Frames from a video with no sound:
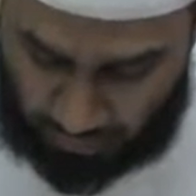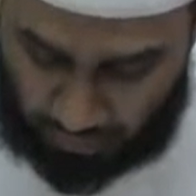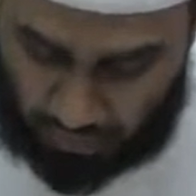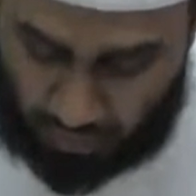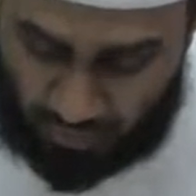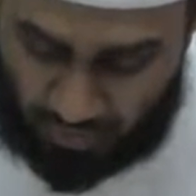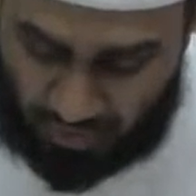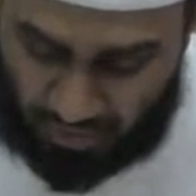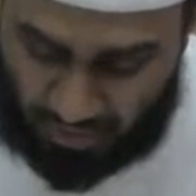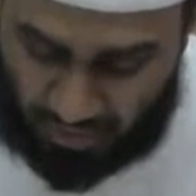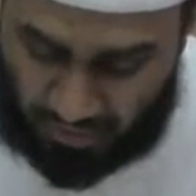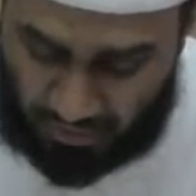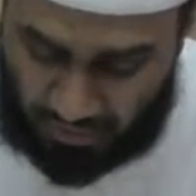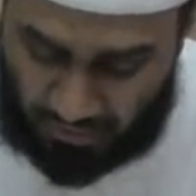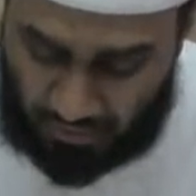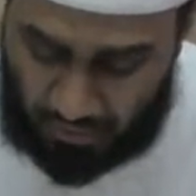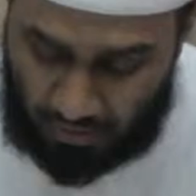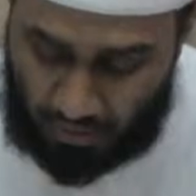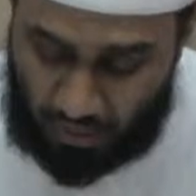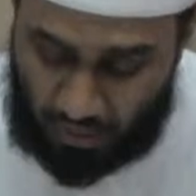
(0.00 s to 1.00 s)

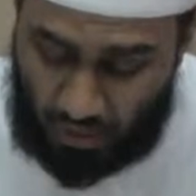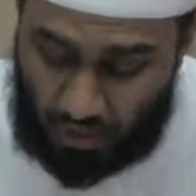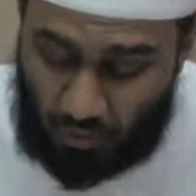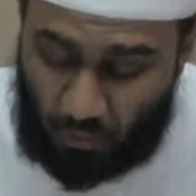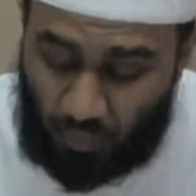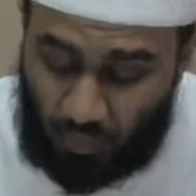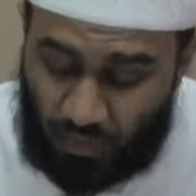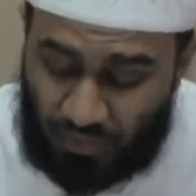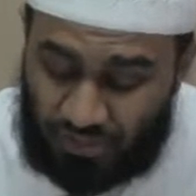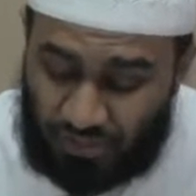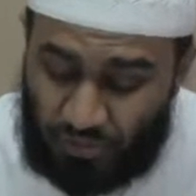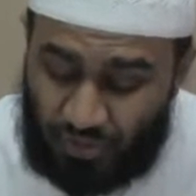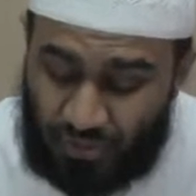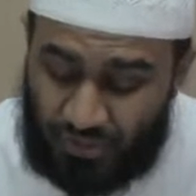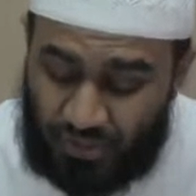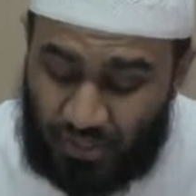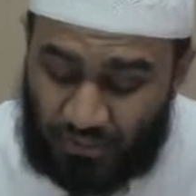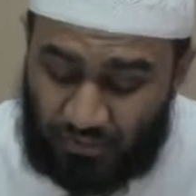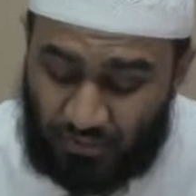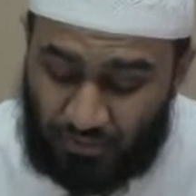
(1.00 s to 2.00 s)
9 was
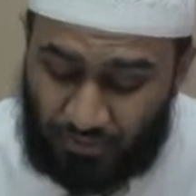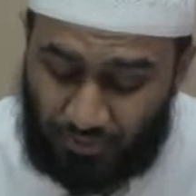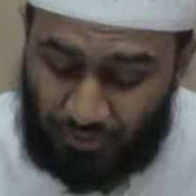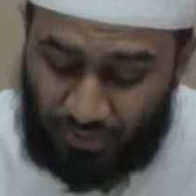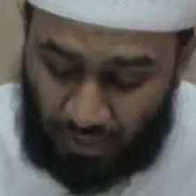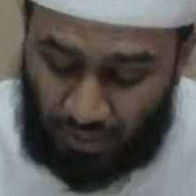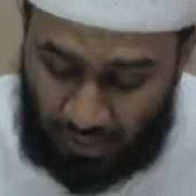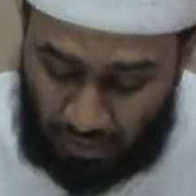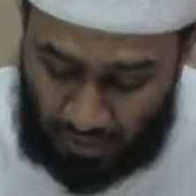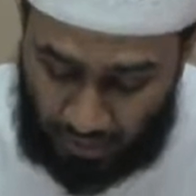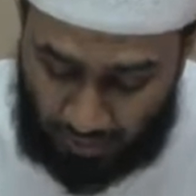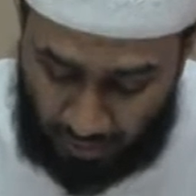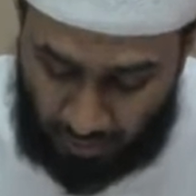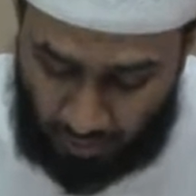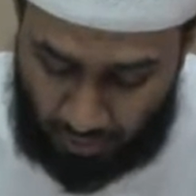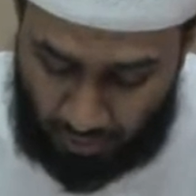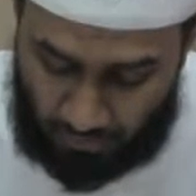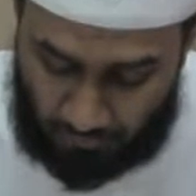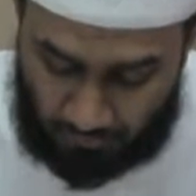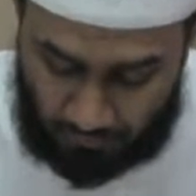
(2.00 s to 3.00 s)
sunnatul talaq,
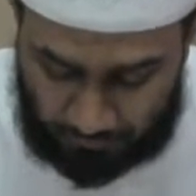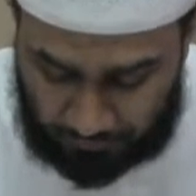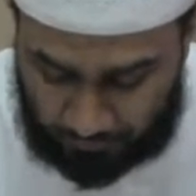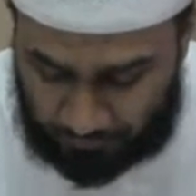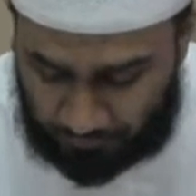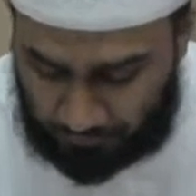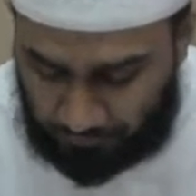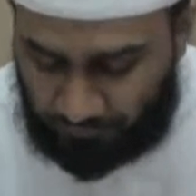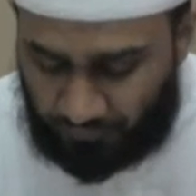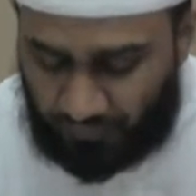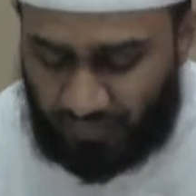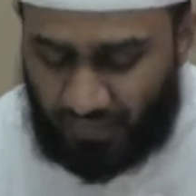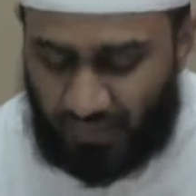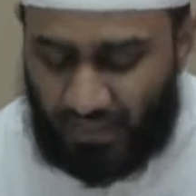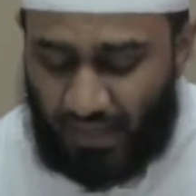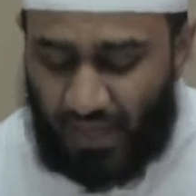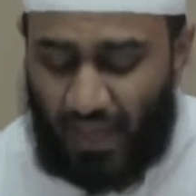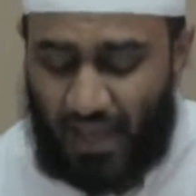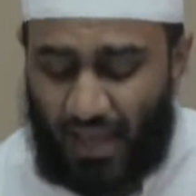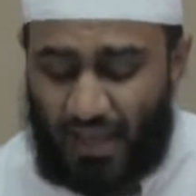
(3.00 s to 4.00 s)

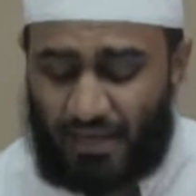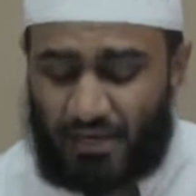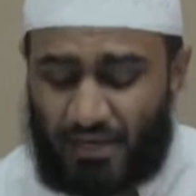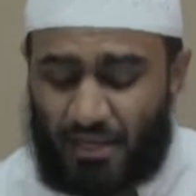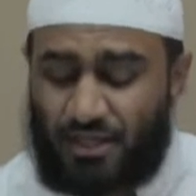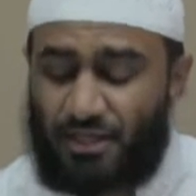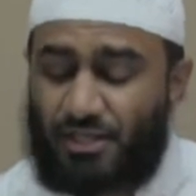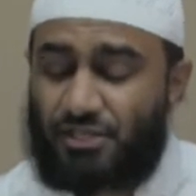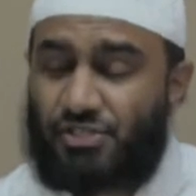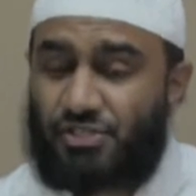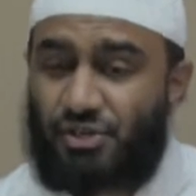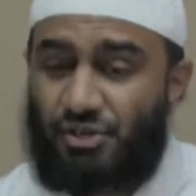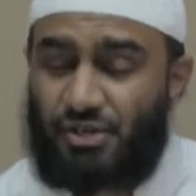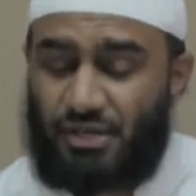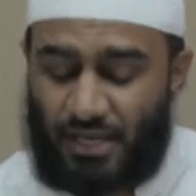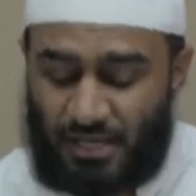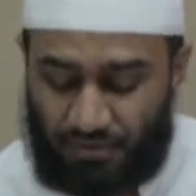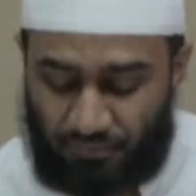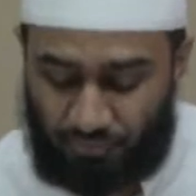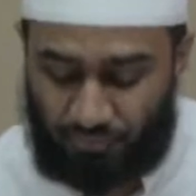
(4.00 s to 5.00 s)
and the
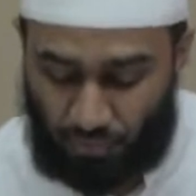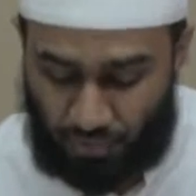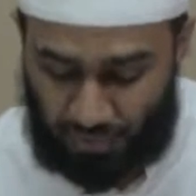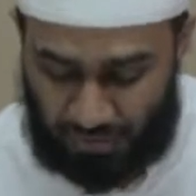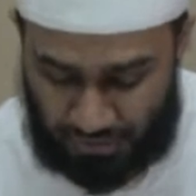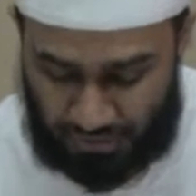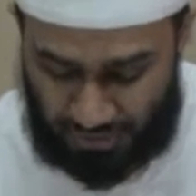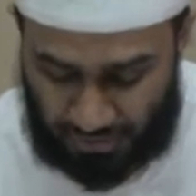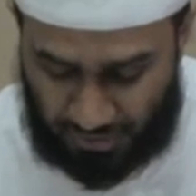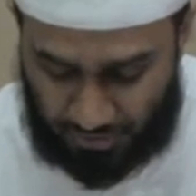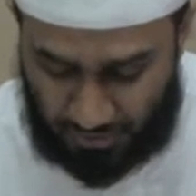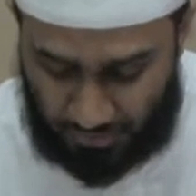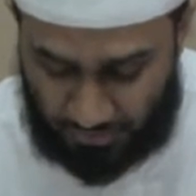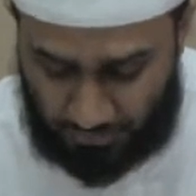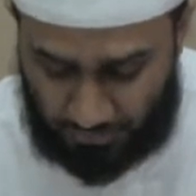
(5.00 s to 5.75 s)
sunnah divorce.